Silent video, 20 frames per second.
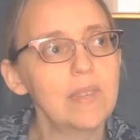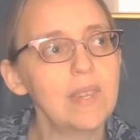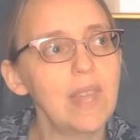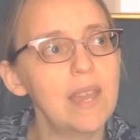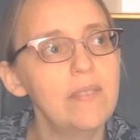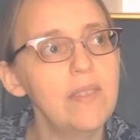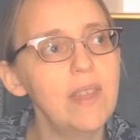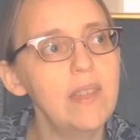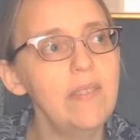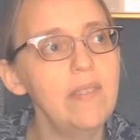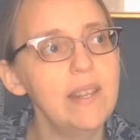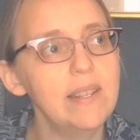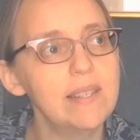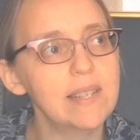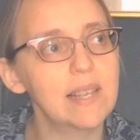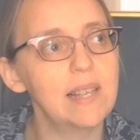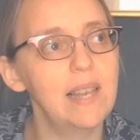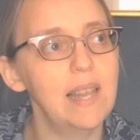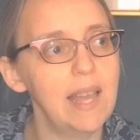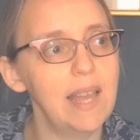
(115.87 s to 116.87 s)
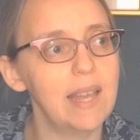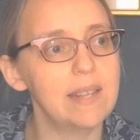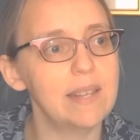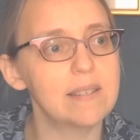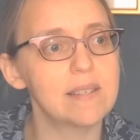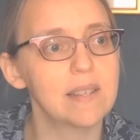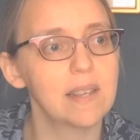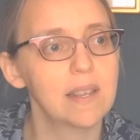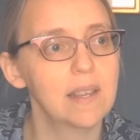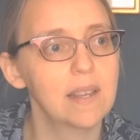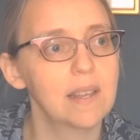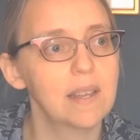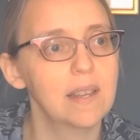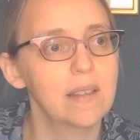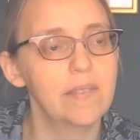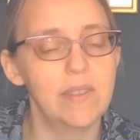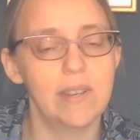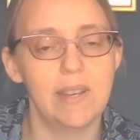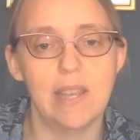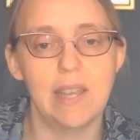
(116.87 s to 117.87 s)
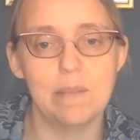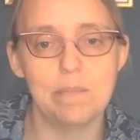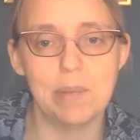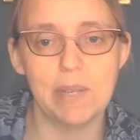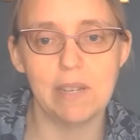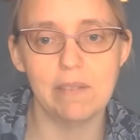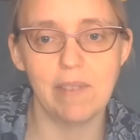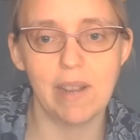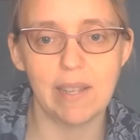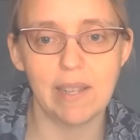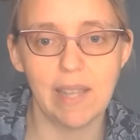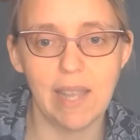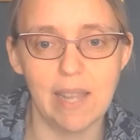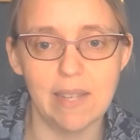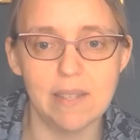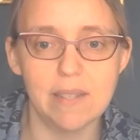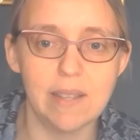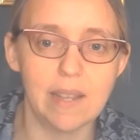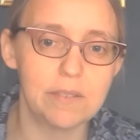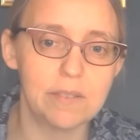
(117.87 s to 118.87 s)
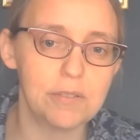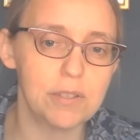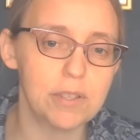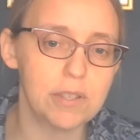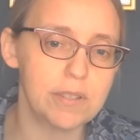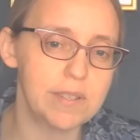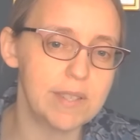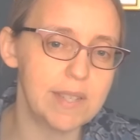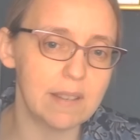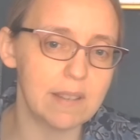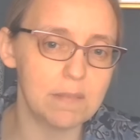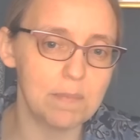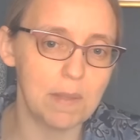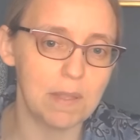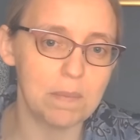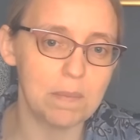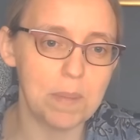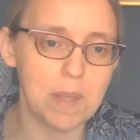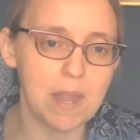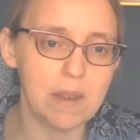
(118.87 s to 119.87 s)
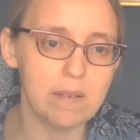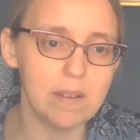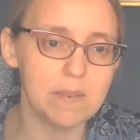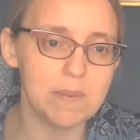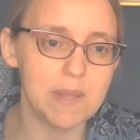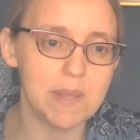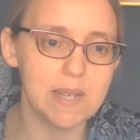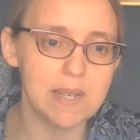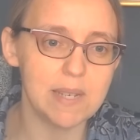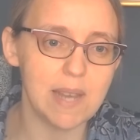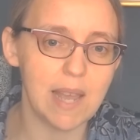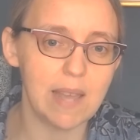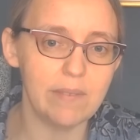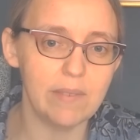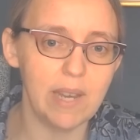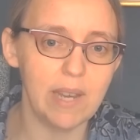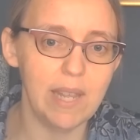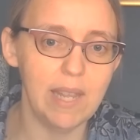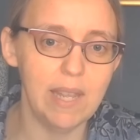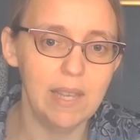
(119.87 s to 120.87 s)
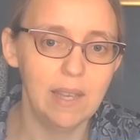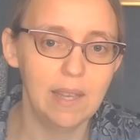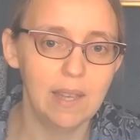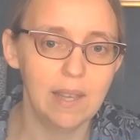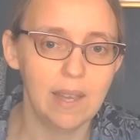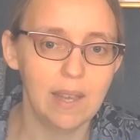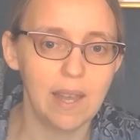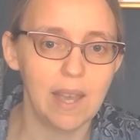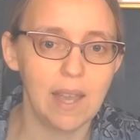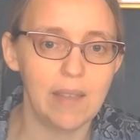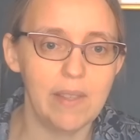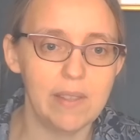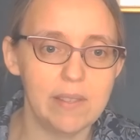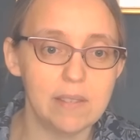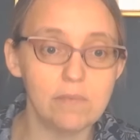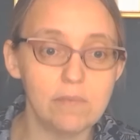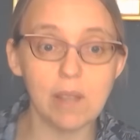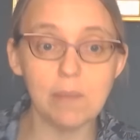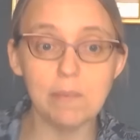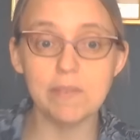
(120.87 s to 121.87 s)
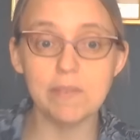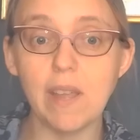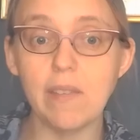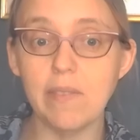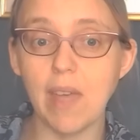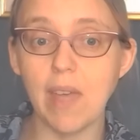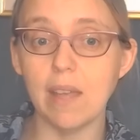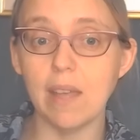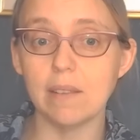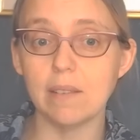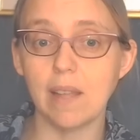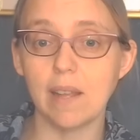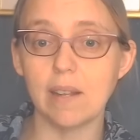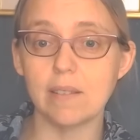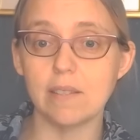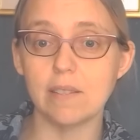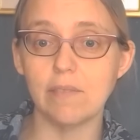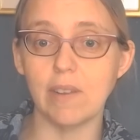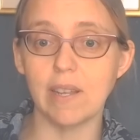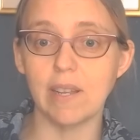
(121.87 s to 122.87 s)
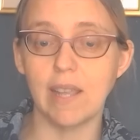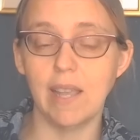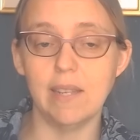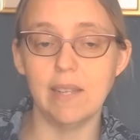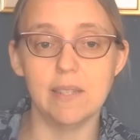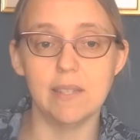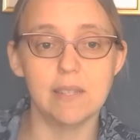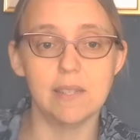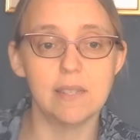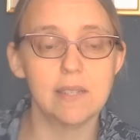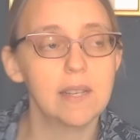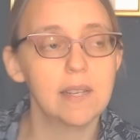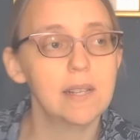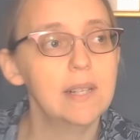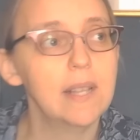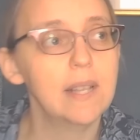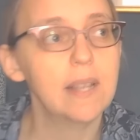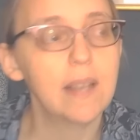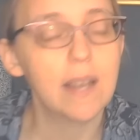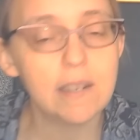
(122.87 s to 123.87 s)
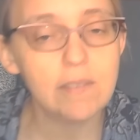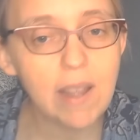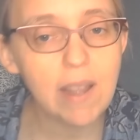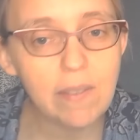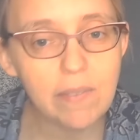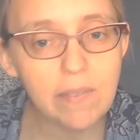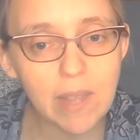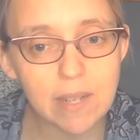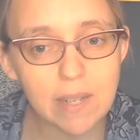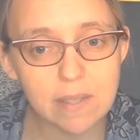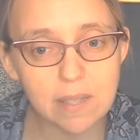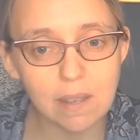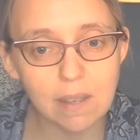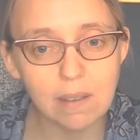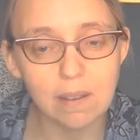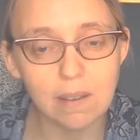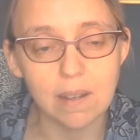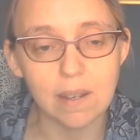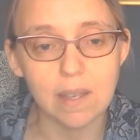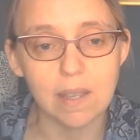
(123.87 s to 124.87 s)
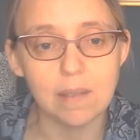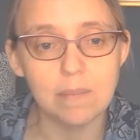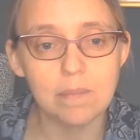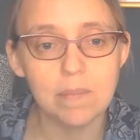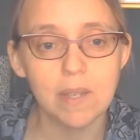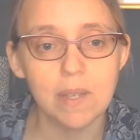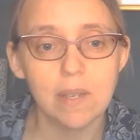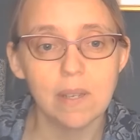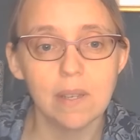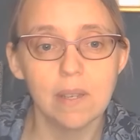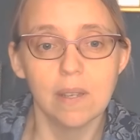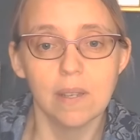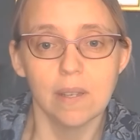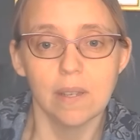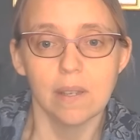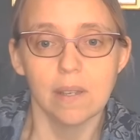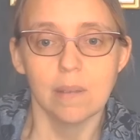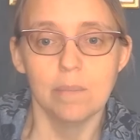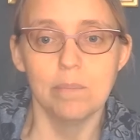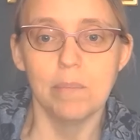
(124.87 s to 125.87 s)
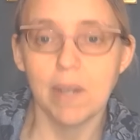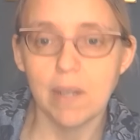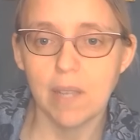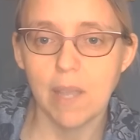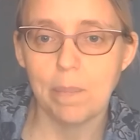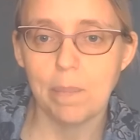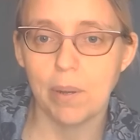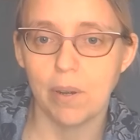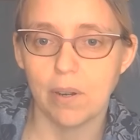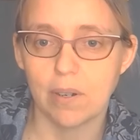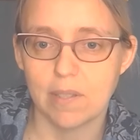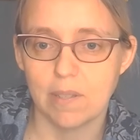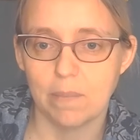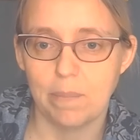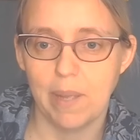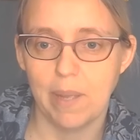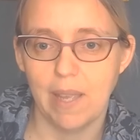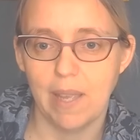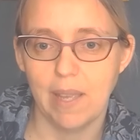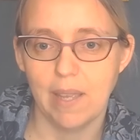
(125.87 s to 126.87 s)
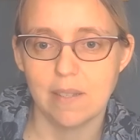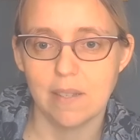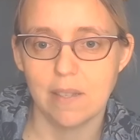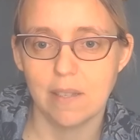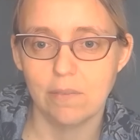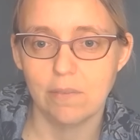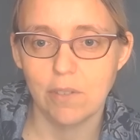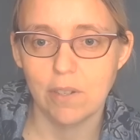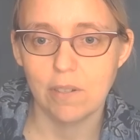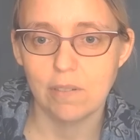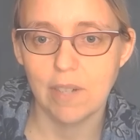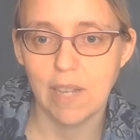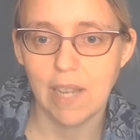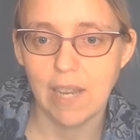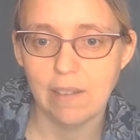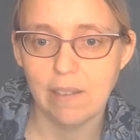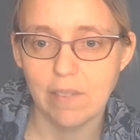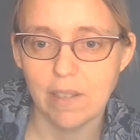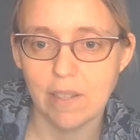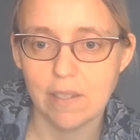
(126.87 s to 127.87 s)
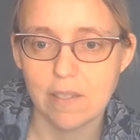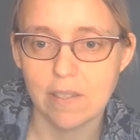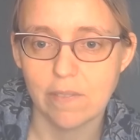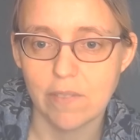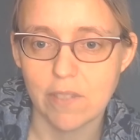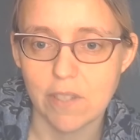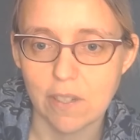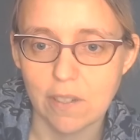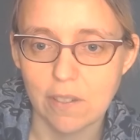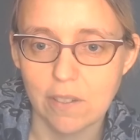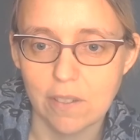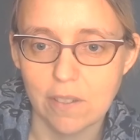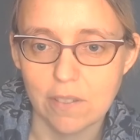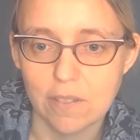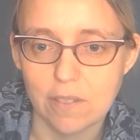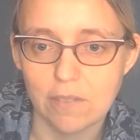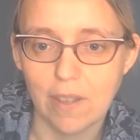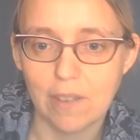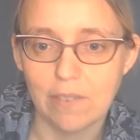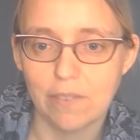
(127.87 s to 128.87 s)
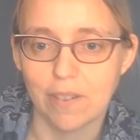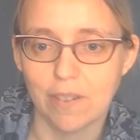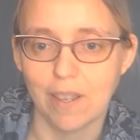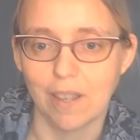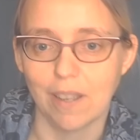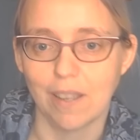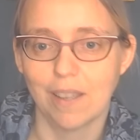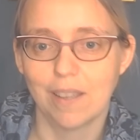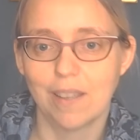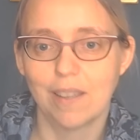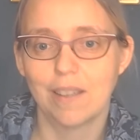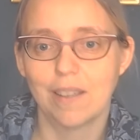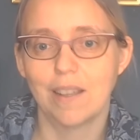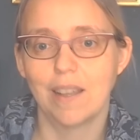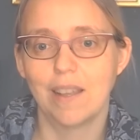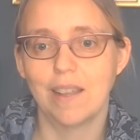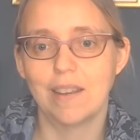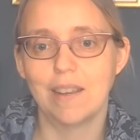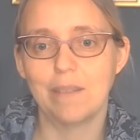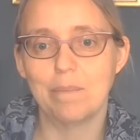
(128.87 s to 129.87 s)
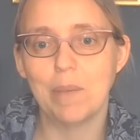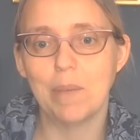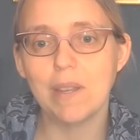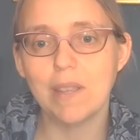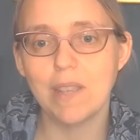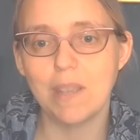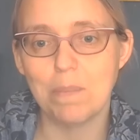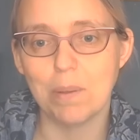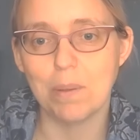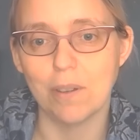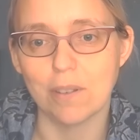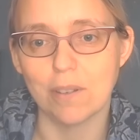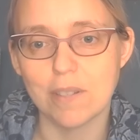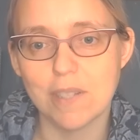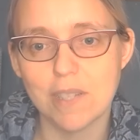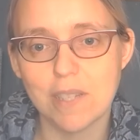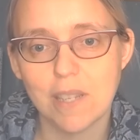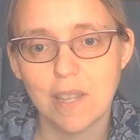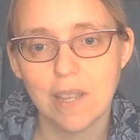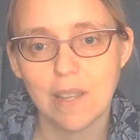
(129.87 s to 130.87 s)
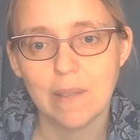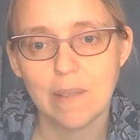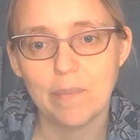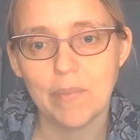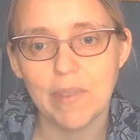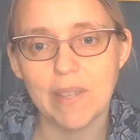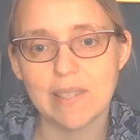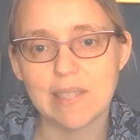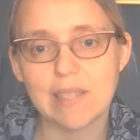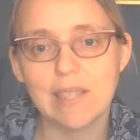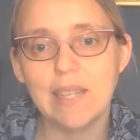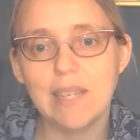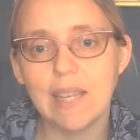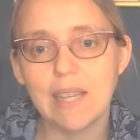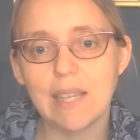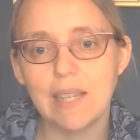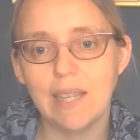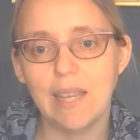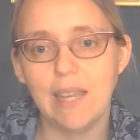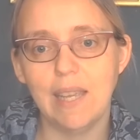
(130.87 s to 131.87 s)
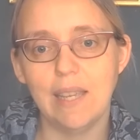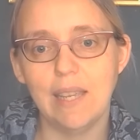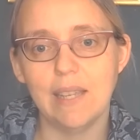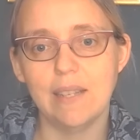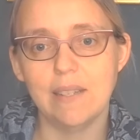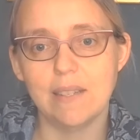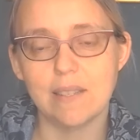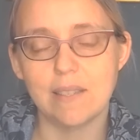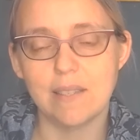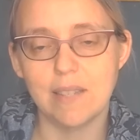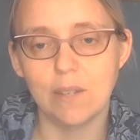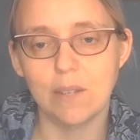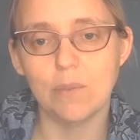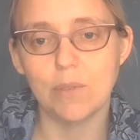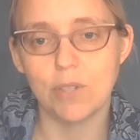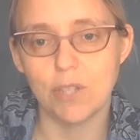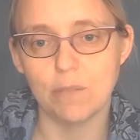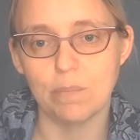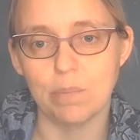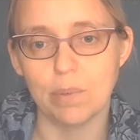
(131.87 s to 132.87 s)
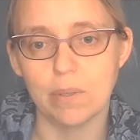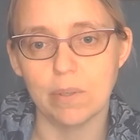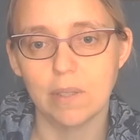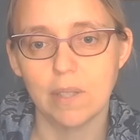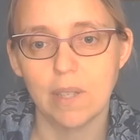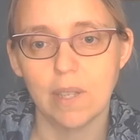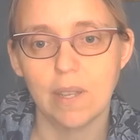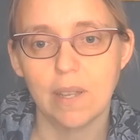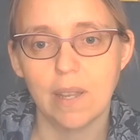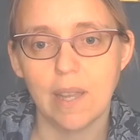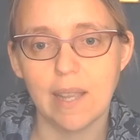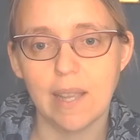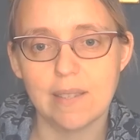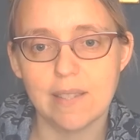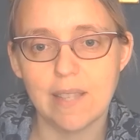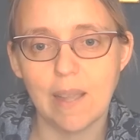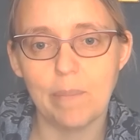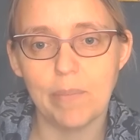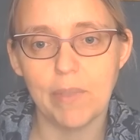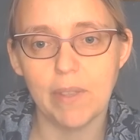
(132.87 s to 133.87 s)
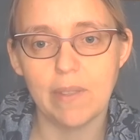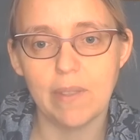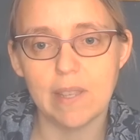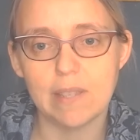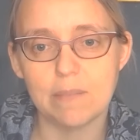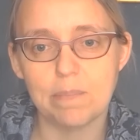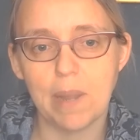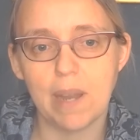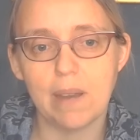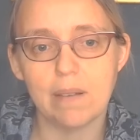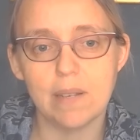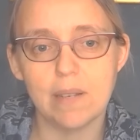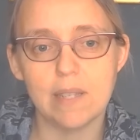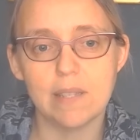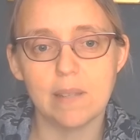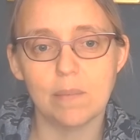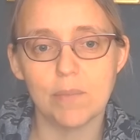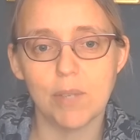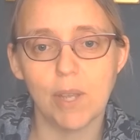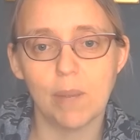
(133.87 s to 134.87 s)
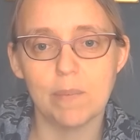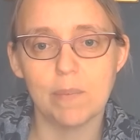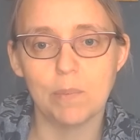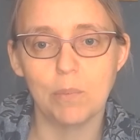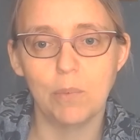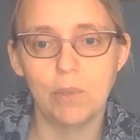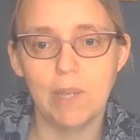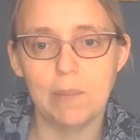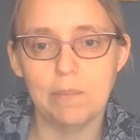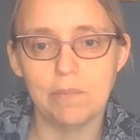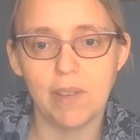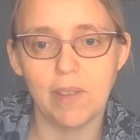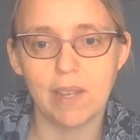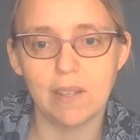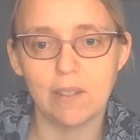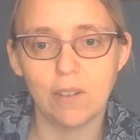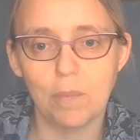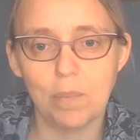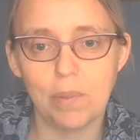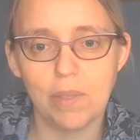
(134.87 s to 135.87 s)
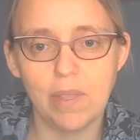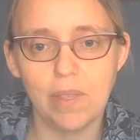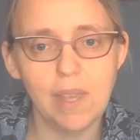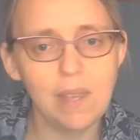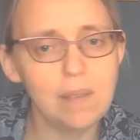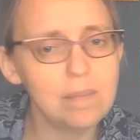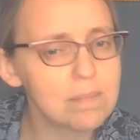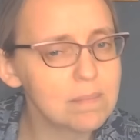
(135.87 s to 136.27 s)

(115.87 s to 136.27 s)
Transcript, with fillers: And then they declared that it had been eradicated. There was a sort of six month period where they didn't have any, and they said, right, we've that, that's eradicated. At around that time, monkeypox appeared in the rural areas of the jungles of Africa. And the monkeypox is clinically indistinguishable, except that there's apparently sometimes more lymphadenopathy.